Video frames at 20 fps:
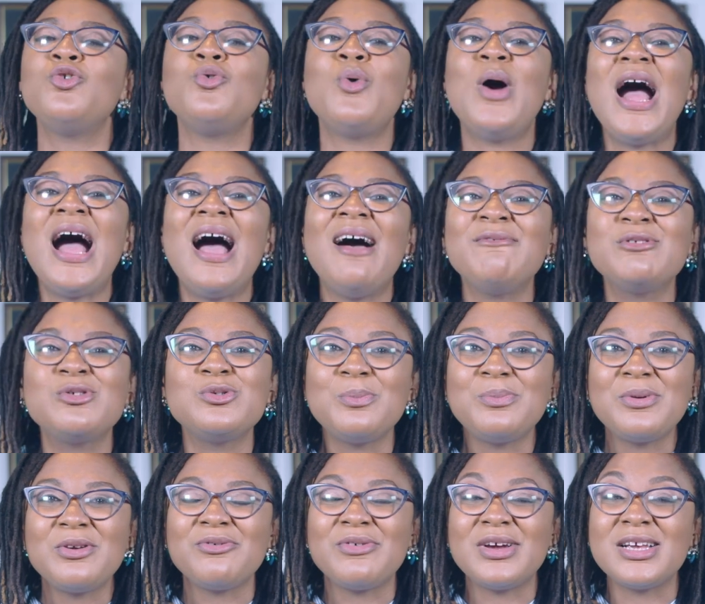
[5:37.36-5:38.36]
You have to
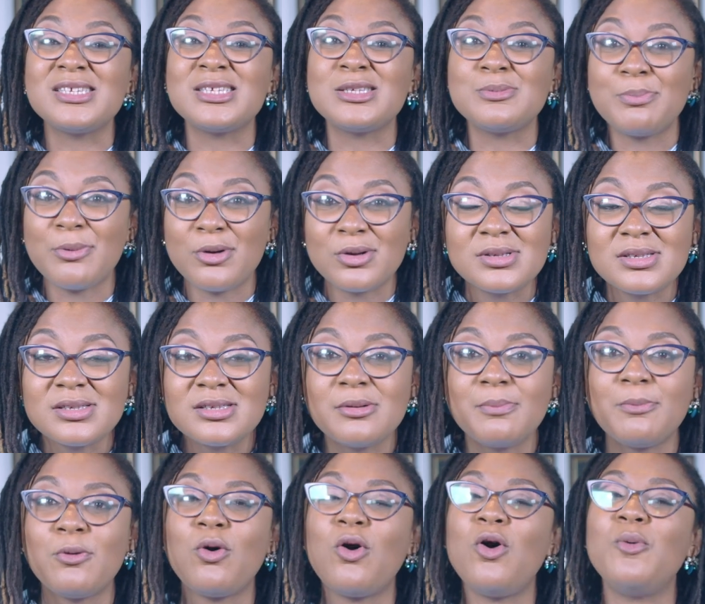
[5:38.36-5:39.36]
be
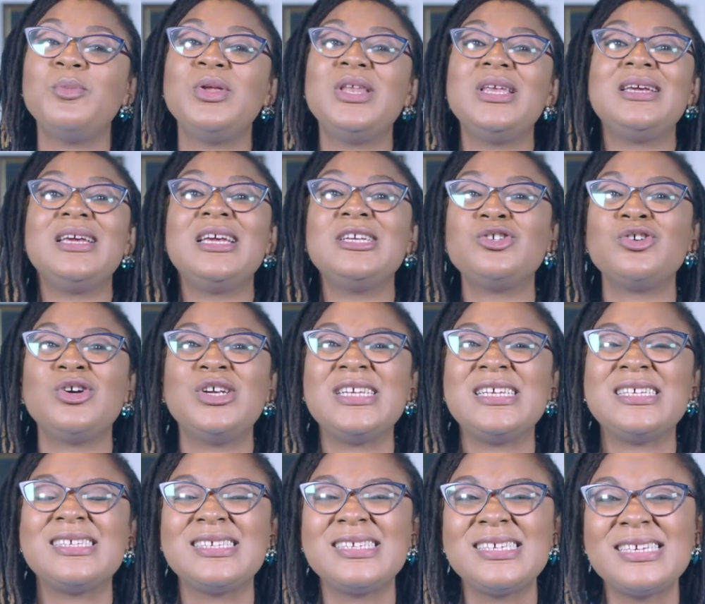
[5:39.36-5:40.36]
responsible. Communication
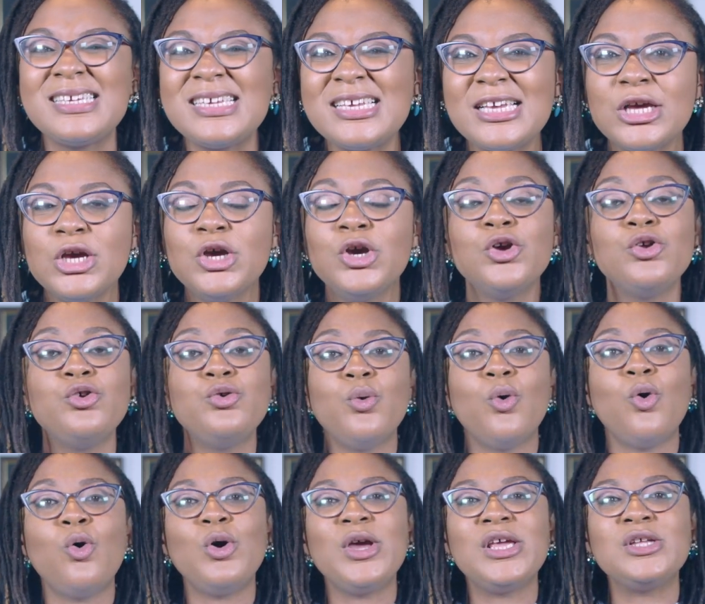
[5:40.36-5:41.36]
is key.
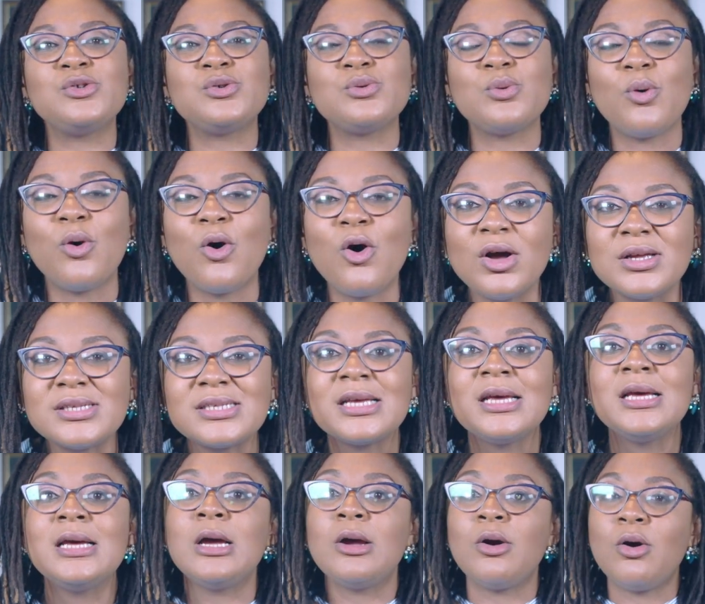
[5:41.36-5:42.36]
You owe it to us.
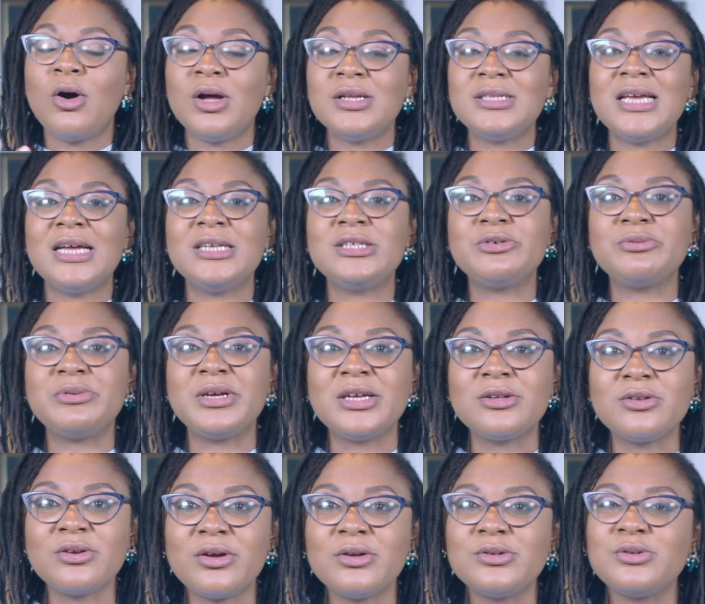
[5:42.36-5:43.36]
Content
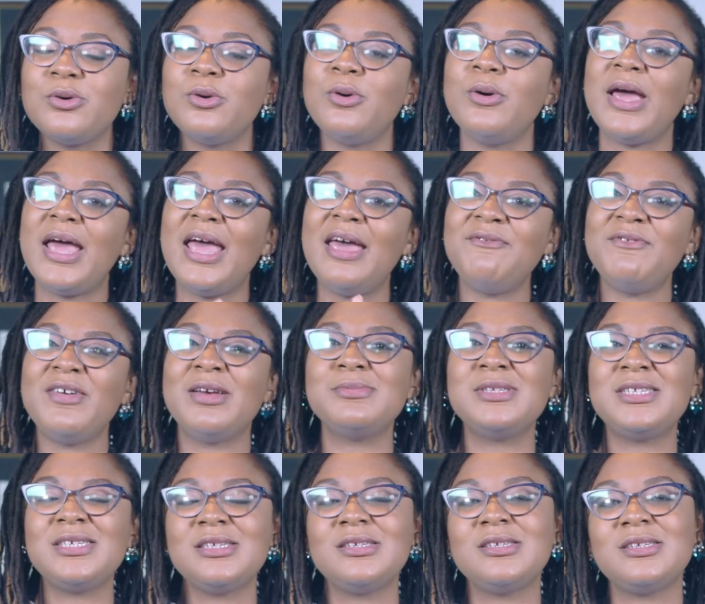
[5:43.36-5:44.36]
creators, or
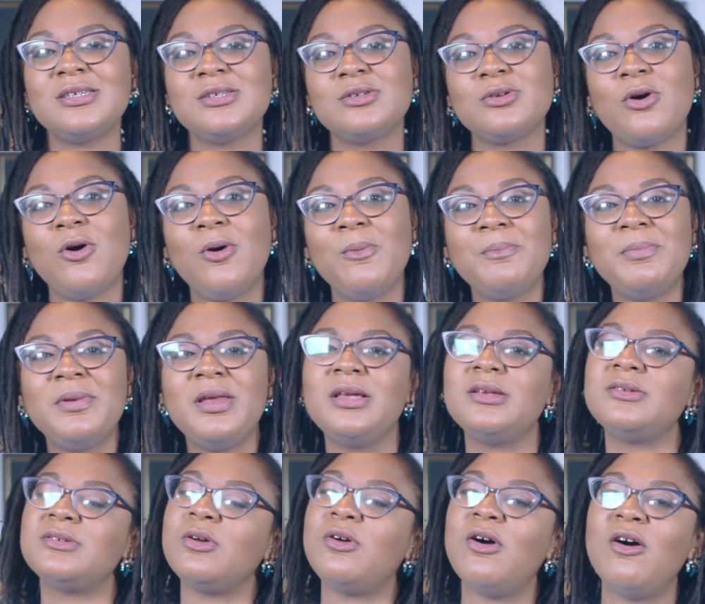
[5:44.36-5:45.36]
FMCGs,
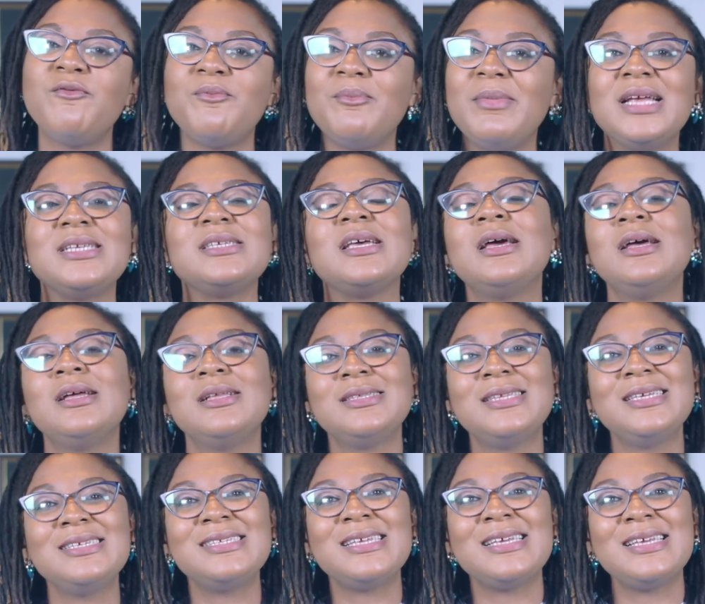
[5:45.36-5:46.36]
companies, government,
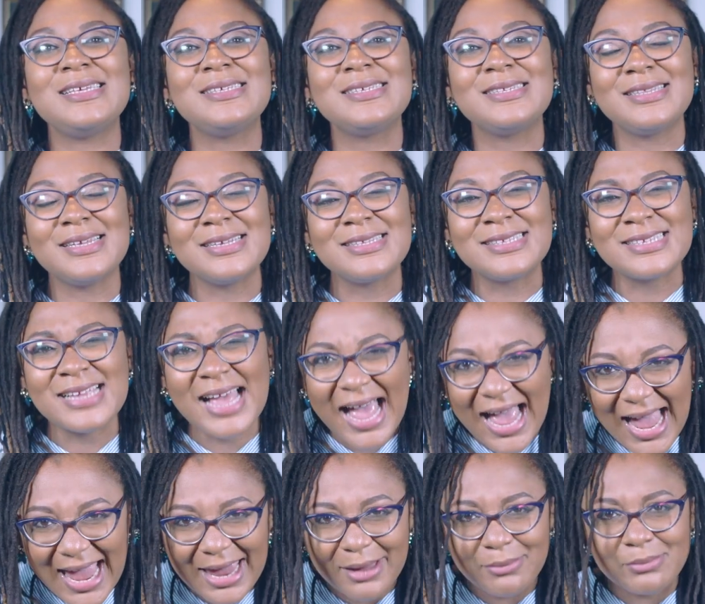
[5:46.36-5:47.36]
this is the
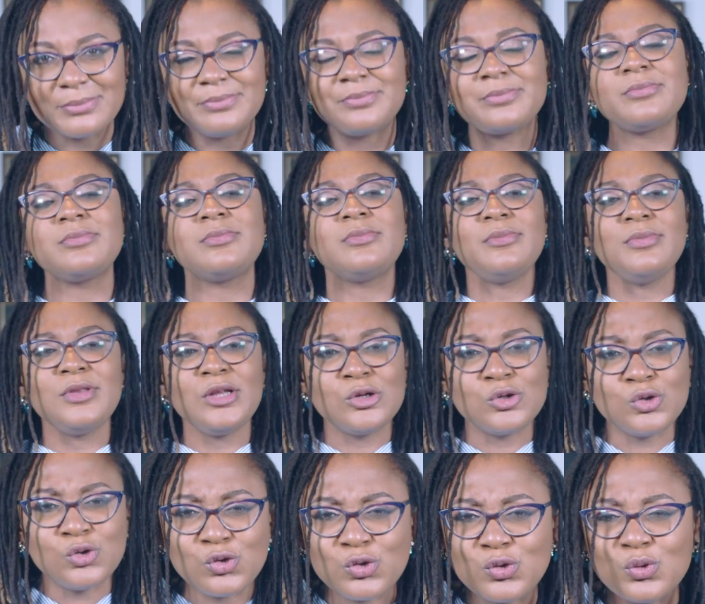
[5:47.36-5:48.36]
time
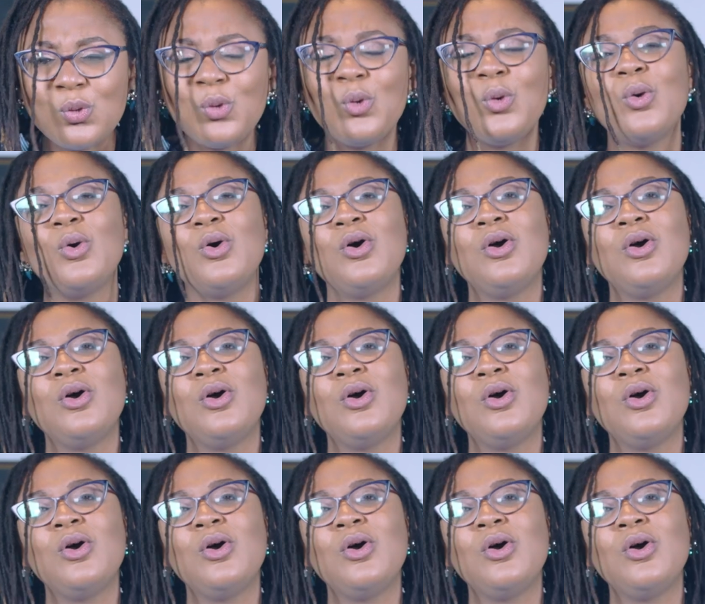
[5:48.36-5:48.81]
to